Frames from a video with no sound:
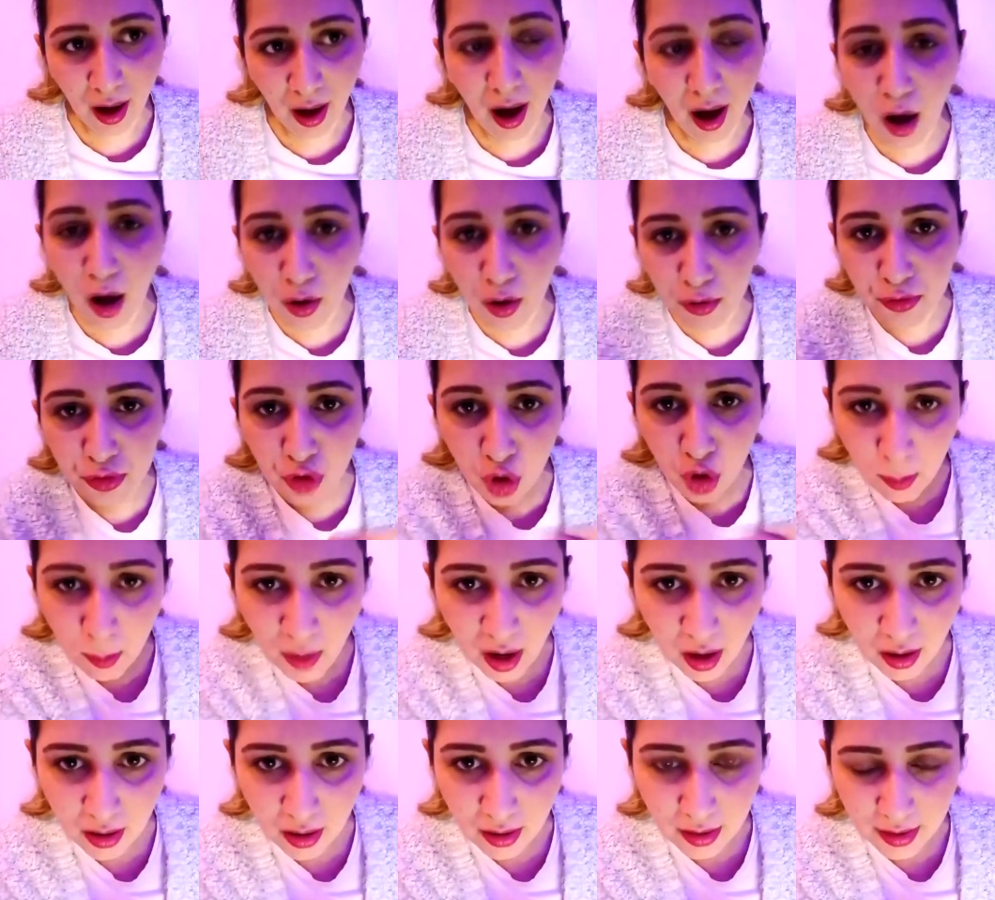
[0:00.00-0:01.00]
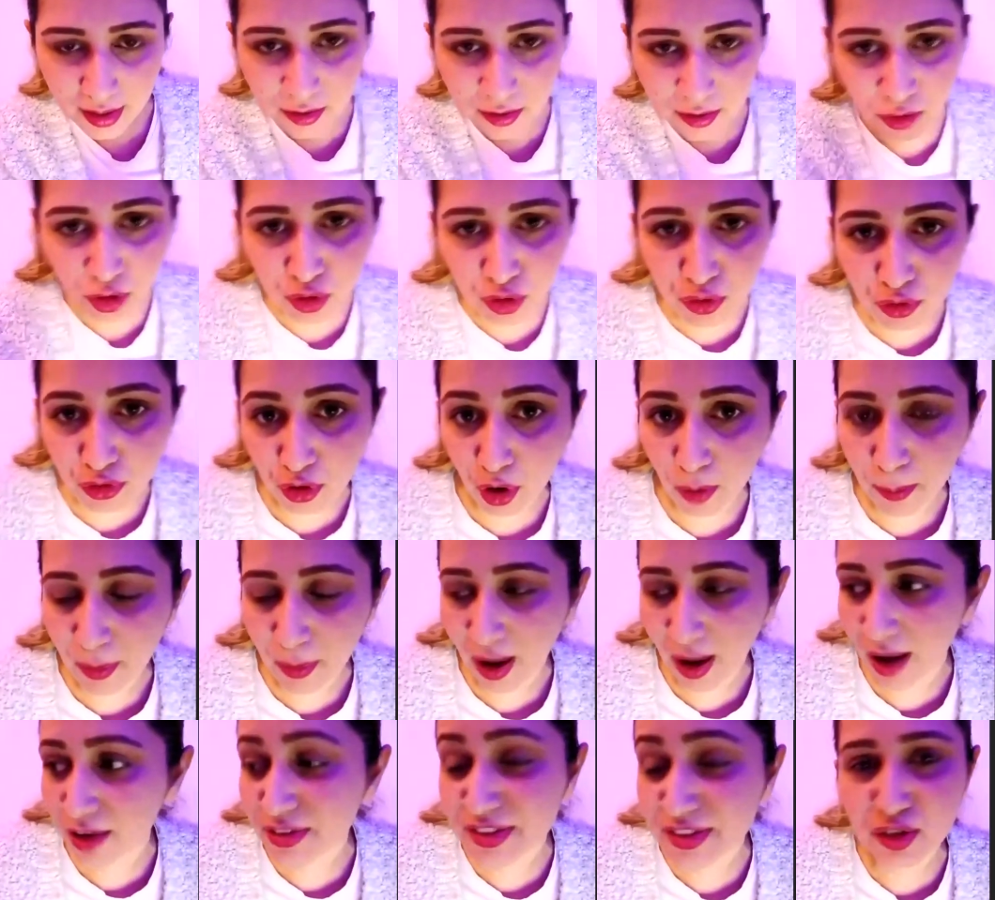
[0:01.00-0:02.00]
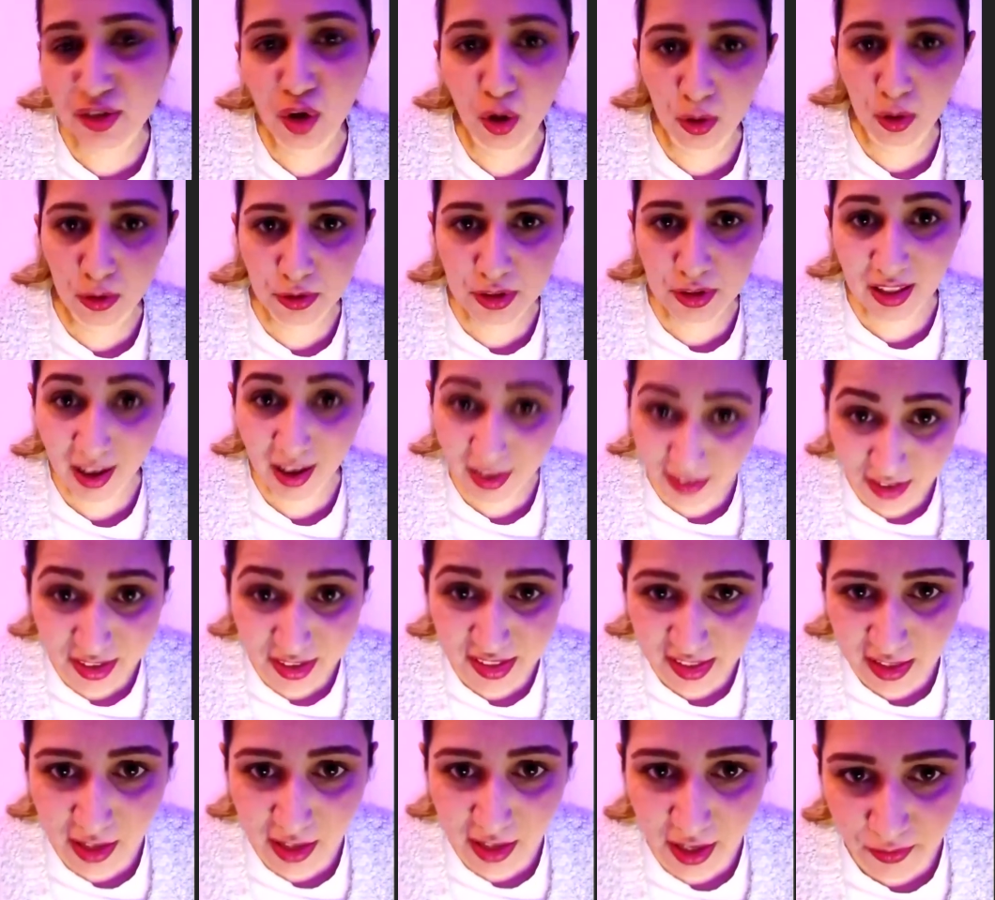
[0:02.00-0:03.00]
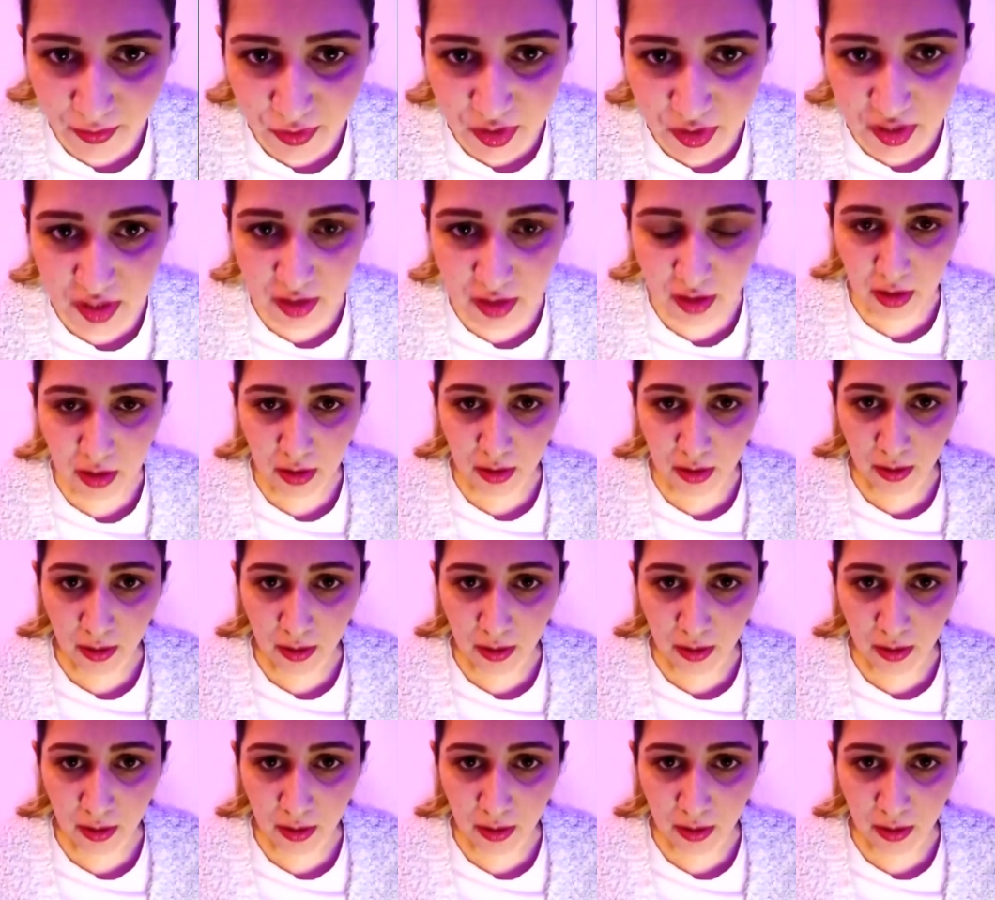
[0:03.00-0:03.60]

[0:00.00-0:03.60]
Our Roma in Europe are sold like the slaves.